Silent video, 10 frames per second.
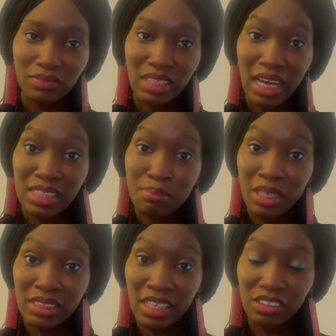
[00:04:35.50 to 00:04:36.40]
I
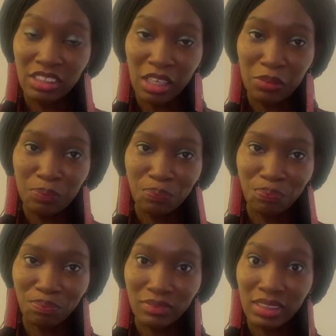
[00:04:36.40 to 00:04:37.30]
emailed HR.
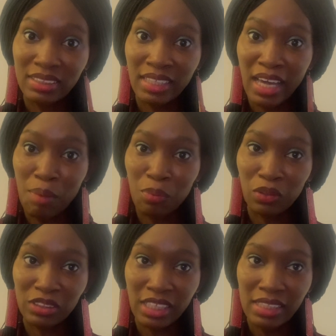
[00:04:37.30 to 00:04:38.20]
They started
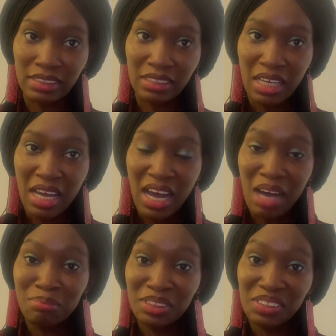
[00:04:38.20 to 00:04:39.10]
apologizing.
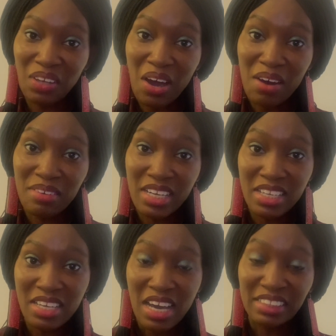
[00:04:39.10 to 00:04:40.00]
I'm
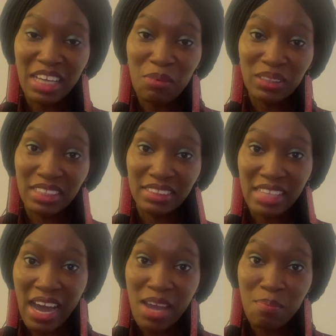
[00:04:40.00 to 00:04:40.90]
sorry. That was a
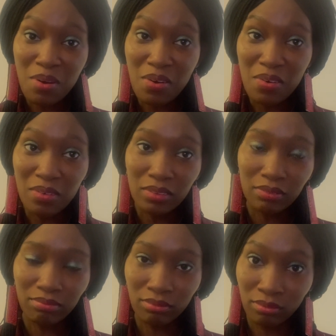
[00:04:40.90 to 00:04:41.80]
typo.
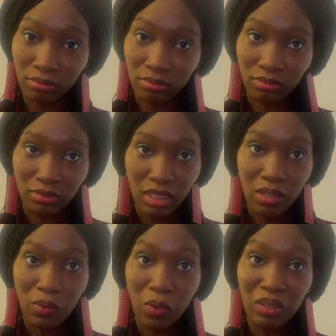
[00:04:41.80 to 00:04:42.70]

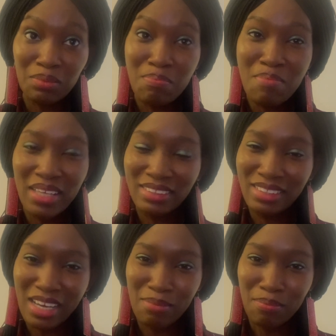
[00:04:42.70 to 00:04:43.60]
God made
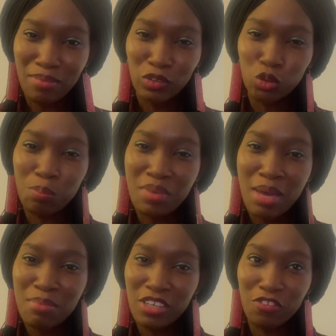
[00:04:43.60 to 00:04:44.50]
them to pay
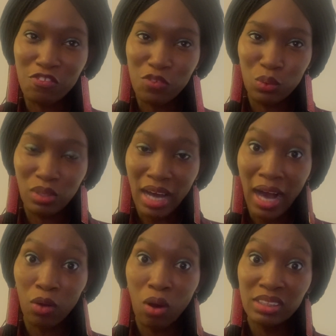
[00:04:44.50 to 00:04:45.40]
me in full.
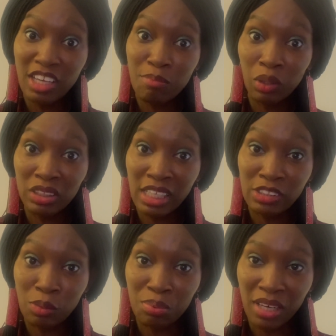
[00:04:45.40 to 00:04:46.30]
And God gave me another
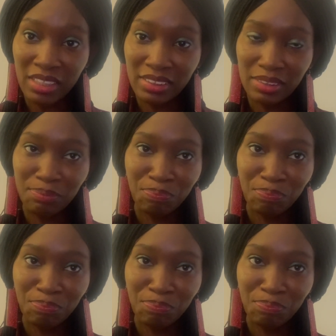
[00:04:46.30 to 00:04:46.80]
surprise.